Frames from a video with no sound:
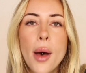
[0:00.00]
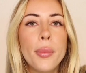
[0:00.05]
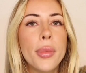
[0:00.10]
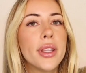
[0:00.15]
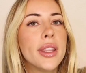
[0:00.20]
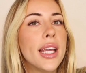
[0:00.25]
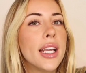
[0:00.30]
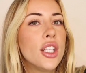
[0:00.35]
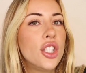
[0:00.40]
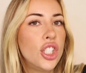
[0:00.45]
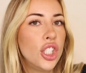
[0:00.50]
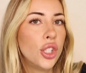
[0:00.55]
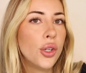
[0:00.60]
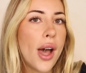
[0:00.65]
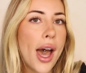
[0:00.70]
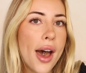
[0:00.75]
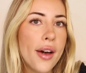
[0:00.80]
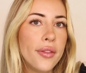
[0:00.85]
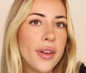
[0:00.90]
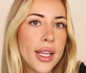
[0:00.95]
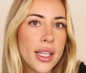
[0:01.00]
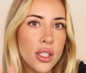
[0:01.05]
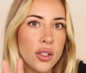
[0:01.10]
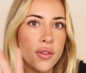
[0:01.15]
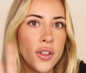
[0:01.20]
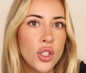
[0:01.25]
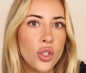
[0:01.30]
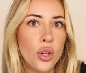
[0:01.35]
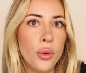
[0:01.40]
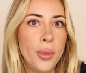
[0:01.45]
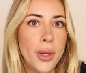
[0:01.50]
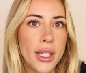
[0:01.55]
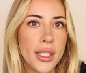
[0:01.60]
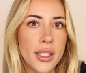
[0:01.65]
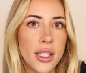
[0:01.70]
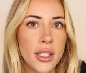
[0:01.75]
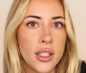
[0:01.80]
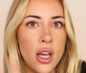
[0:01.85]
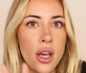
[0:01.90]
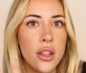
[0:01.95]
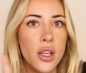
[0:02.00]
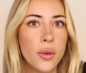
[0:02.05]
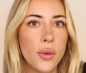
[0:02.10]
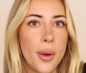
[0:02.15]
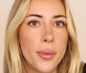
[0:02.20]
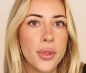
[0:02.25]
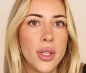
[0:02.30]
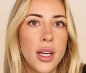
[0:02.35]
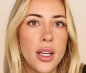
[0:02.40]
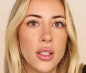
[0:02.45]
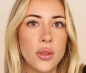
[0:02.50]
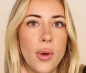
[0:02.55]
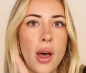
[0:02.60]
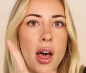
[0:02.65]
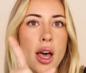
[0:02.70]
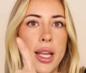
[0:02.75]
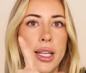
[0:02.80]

But they do have individual pieces on their website as well.